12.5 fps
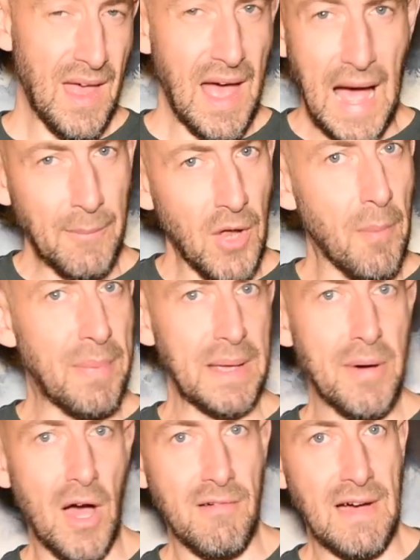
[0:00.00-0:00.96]
I'm not a
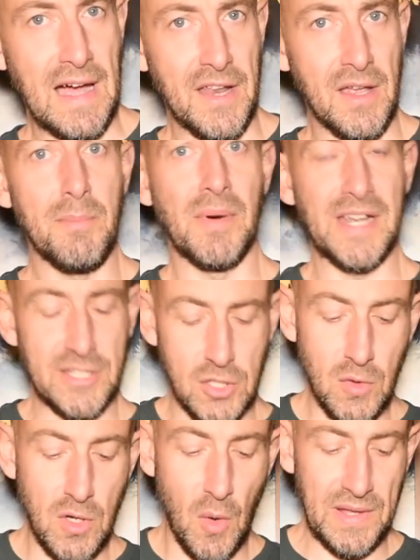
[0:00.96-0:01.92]
big park rider, but I
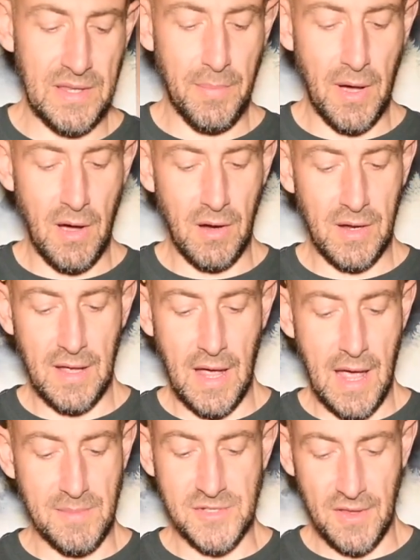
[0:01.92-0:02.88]
do go in the park,
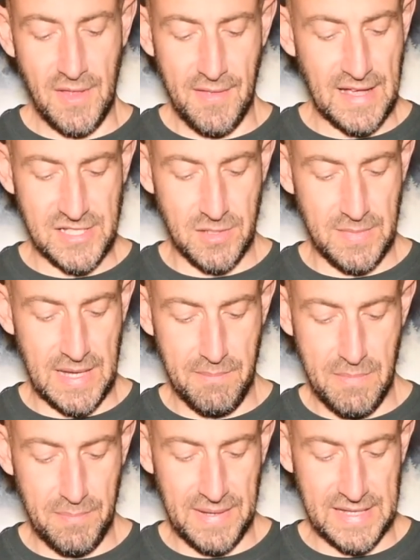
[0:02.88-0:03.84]
so that's going to
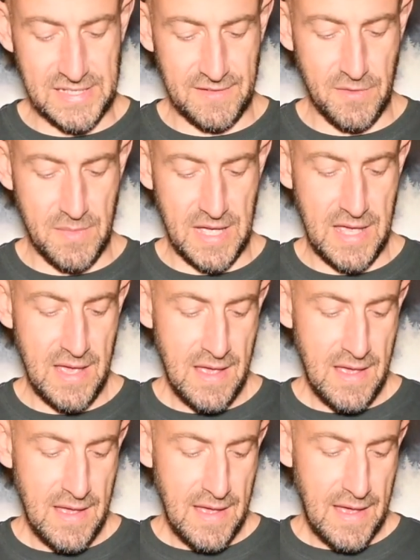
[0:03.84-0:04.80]
be plenty for me.
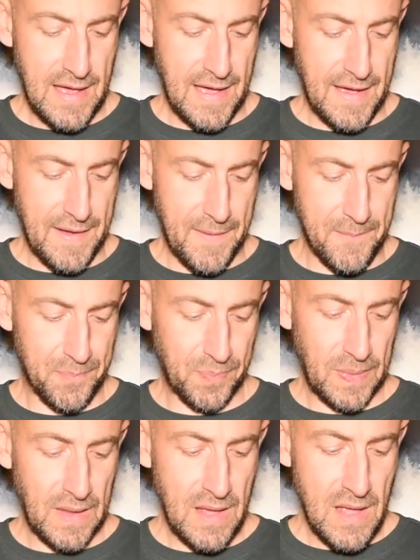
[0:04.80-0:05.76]

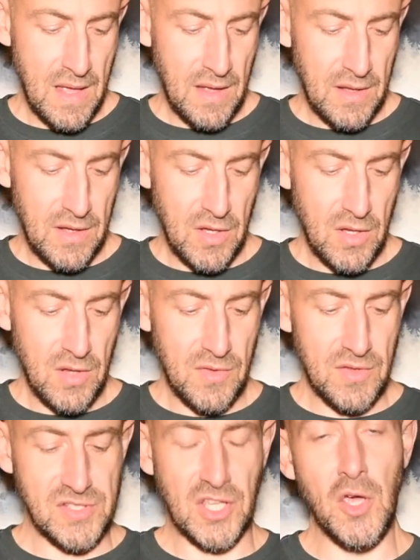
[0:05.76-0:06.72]

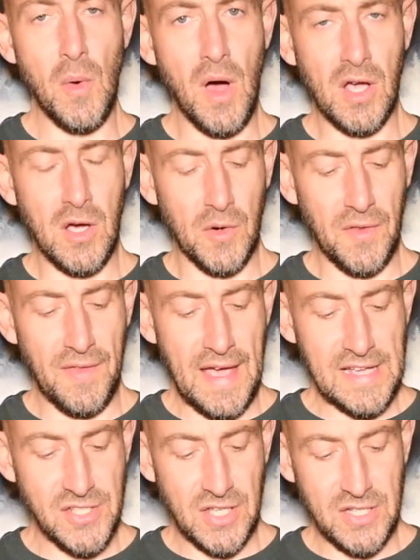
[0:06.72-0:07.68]
There's a QR code on
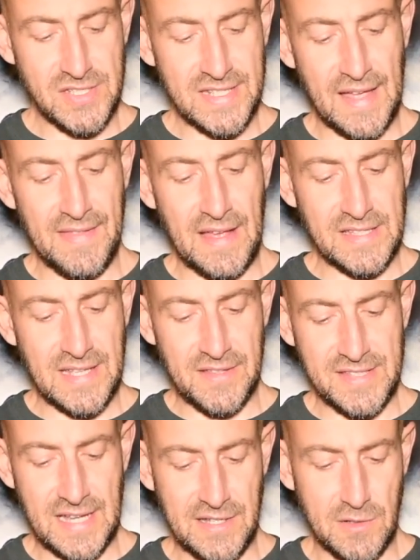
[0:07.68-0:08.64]
there, so you can scan that to get
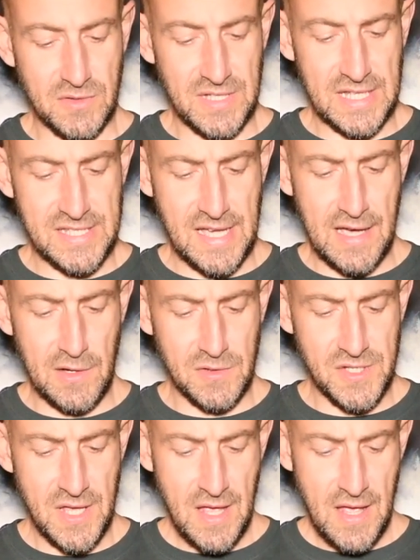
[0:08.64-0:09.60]
the technical
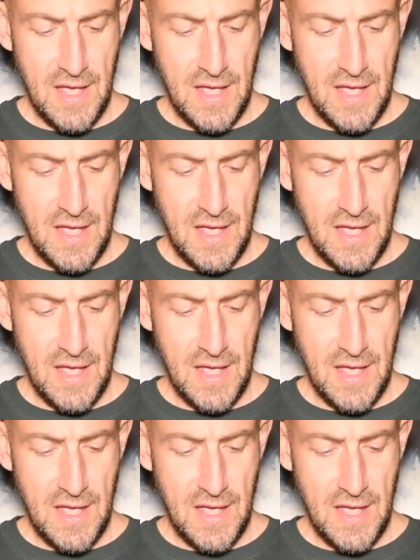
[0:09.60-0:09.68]
details.